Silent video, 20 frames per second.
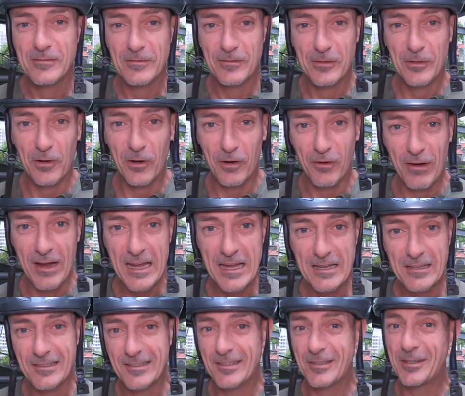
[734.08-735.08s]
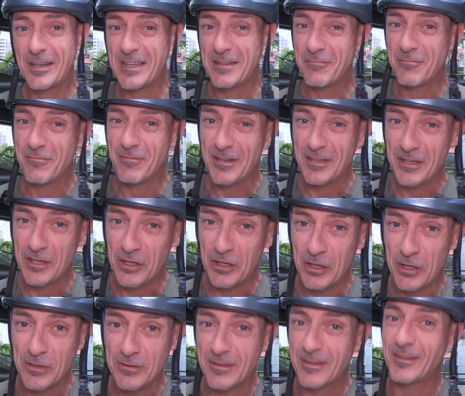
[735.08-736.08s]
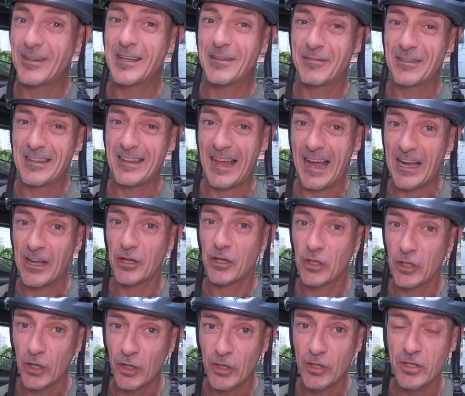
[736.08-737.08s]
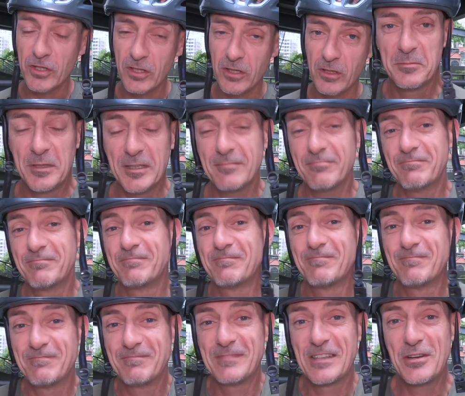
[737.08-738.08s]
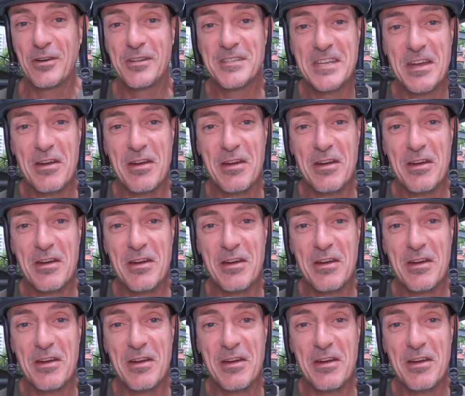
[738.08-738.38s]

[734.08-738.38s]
They're not great. They're not even really good. They're not even that good, but they're not